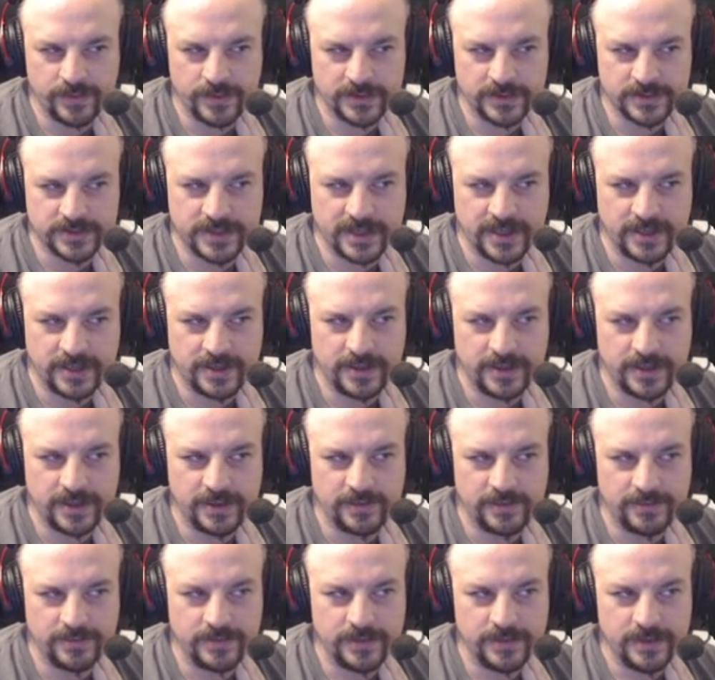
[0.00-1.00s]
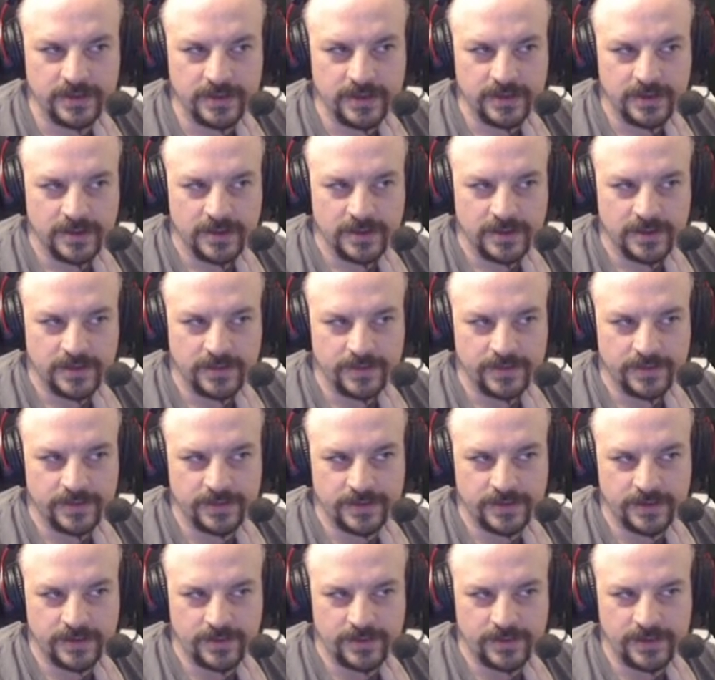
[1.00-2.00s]
because technically,
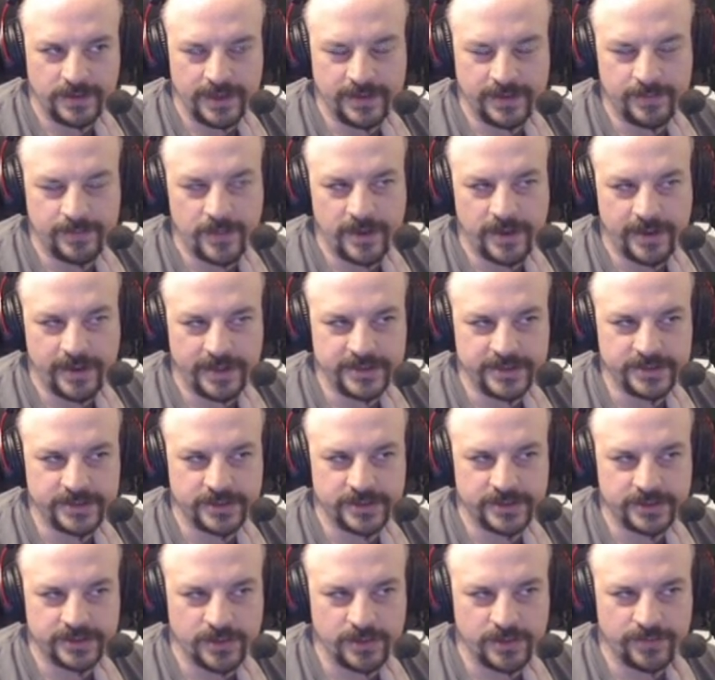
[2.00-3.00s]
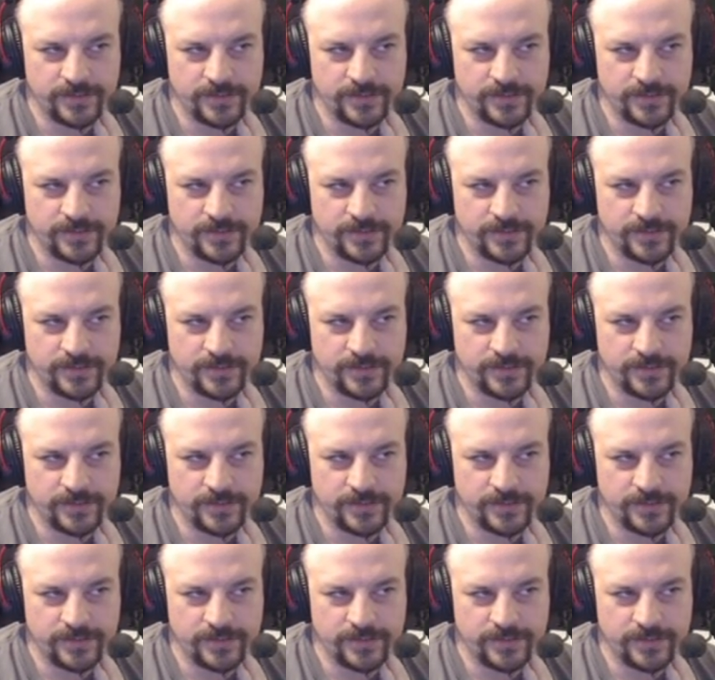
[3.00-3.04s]
in my engine so